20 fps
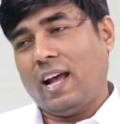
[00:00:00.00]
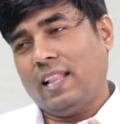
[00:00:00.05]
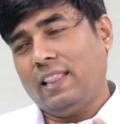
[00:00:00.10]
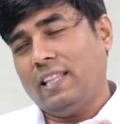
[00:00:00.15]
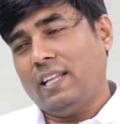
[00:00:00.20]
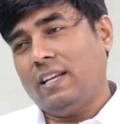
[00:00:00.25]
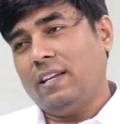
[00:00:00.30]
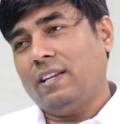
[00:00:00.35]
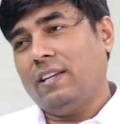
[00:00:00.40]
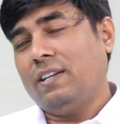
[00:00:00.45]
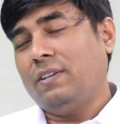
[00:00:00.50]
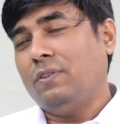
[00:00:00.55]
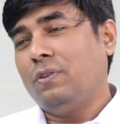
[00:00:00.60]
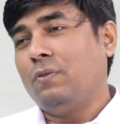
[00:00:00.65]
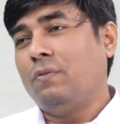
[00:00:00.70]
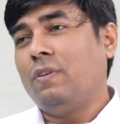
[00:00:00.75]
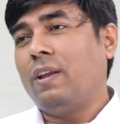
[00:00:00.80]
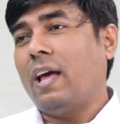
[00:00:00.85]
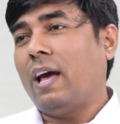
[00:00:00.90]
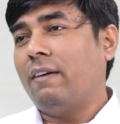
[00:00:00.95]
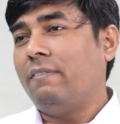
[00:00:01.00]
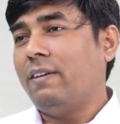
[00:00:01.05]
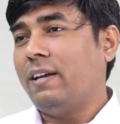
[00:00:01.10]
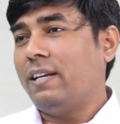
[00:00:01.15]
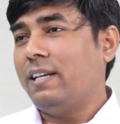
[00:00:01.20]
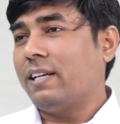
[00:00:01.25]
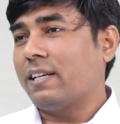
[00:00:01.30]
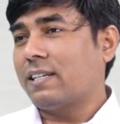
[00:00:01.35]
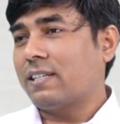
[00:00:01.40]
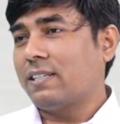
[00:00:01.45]
And then you will have
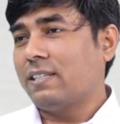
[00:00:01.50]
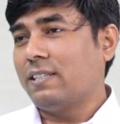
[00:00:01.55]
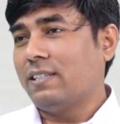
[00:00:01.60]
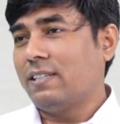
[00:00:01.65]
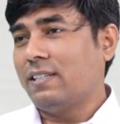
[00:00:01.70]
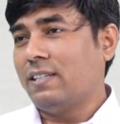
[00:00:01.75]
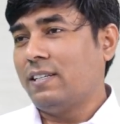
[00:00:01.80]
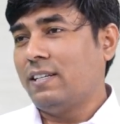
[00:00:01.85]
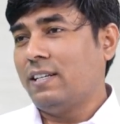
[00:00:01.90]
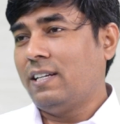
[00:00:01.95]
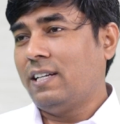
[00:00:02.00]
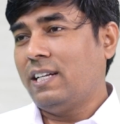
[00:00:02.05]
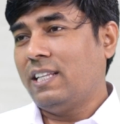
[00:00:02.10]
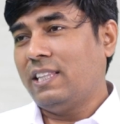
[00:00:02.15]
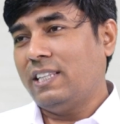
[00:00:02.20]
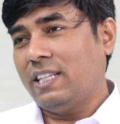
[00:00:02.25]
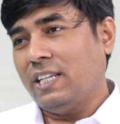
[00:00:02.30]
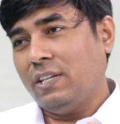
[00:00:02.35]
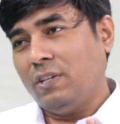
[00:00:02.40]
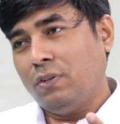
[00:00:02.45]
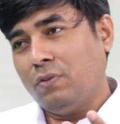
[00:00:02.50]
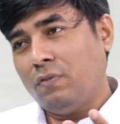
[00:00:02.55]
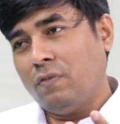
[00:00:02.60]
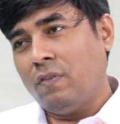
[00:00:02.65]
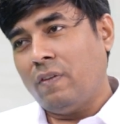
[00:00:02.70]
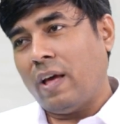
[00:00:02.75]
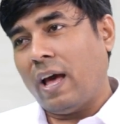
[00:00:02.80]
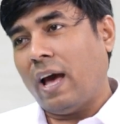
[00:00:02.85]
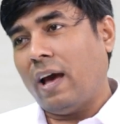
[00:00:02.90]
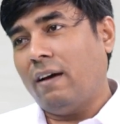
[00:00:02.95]
headache, then you
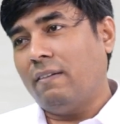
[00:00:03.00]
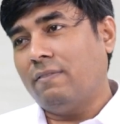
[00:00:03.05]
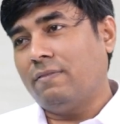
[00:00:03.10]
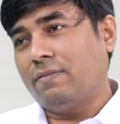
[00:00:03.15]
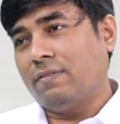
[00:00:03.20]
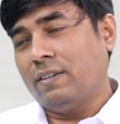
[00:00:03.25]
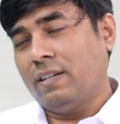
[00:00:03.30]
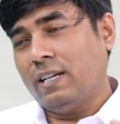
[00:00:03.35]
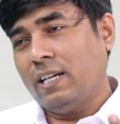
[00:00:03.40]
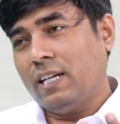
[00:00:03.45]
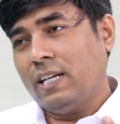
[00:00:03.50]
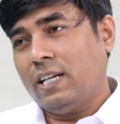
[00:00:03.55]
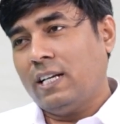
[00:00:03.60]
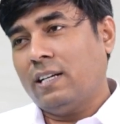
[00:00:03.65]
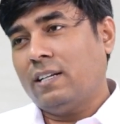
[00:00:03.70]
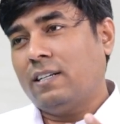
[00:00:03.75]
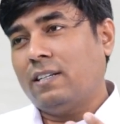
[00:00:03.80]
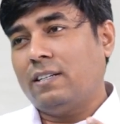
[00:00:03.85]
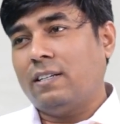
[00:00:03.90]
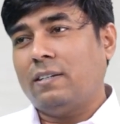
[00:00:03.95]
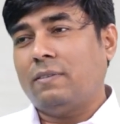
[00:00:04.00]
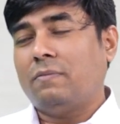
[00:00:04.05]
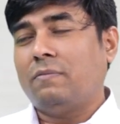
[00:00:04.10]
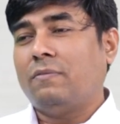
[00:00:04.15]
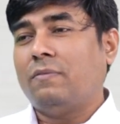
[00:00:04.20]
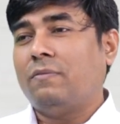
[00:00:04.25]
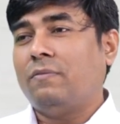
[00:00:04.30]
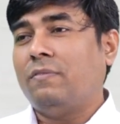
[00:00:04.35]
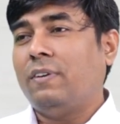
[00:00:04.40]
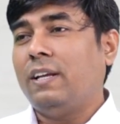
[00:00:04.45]
will have
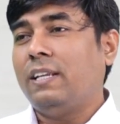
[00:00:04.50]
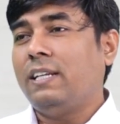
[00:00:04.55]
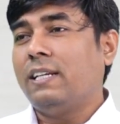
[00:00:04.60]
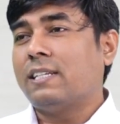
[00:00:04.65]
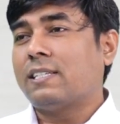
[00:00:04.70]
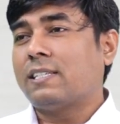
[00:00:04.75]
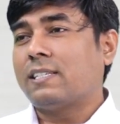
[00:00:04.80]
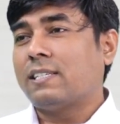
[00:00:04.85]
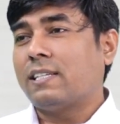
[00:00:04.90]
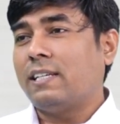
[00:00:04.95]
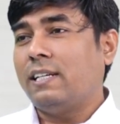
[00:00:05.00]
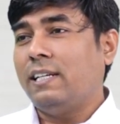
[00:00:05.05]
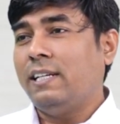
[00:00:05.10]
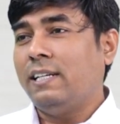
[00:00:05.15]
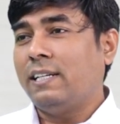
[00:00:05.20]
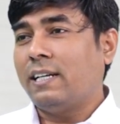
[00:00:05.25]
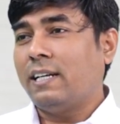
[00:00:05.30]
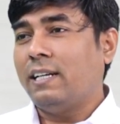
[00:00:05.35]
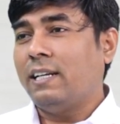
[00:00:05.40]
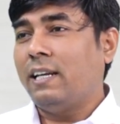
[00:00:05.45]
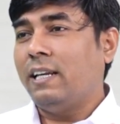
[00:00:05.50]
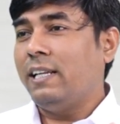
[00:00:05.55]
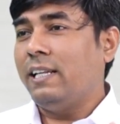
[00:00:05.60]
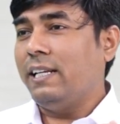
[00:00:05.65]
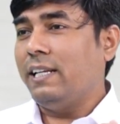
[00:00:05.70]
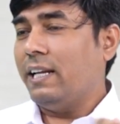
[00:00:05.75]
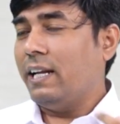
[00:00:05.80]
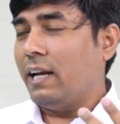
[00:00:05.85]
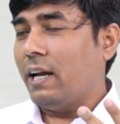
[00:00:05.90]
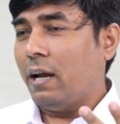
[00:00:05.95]
various
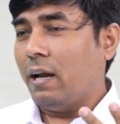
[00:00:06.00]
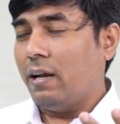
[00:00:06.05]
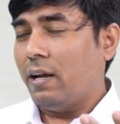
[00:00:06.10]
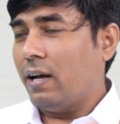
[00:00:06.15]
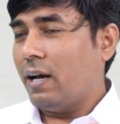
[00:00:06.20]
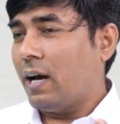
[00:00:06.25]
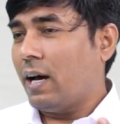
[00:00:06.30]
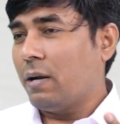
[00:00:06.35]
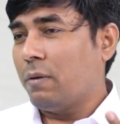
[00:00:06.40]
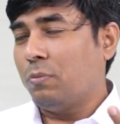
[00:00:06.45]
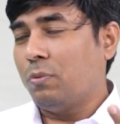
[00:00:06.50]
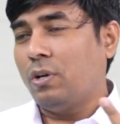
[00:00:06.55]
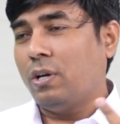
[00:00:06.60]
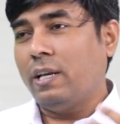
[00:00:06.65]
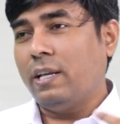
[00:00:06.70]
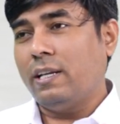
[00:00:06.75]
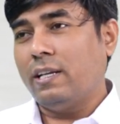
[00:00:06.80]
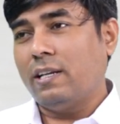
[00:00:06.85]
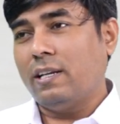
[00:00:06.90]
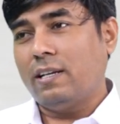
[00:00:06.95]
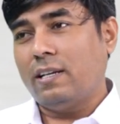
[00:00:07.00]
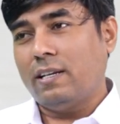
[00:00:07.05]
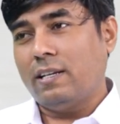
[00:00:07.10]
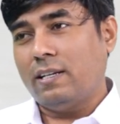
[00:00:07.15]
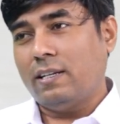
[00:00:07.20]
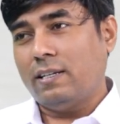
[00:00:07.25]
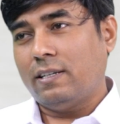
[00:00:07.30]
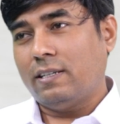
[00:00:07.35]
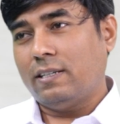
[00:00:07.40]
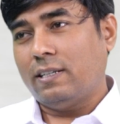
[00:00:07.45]
internally hormonal
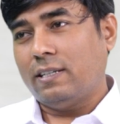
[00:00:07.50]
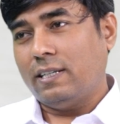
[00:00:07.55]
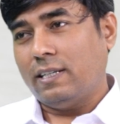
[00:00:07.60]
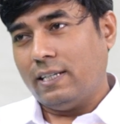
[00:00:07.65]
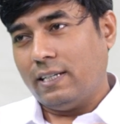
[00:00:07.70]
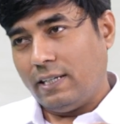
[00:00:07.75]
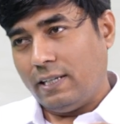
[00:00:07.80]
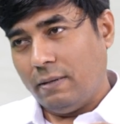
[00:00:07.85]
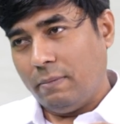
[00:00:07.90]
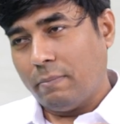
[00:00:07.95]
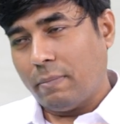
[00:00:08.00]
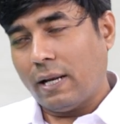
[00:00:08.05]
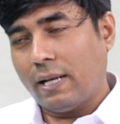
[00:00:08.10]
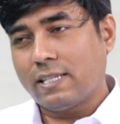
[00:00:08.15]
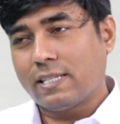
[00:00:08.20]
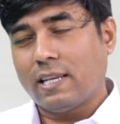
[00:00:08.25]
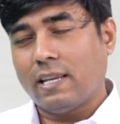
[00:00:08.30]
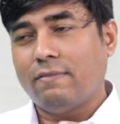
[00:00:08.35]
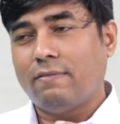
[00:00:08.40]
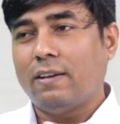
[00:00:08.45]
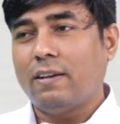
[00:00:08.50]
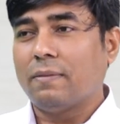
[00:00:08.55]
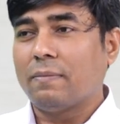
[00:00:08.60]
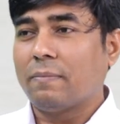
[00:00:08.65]
imbalance level.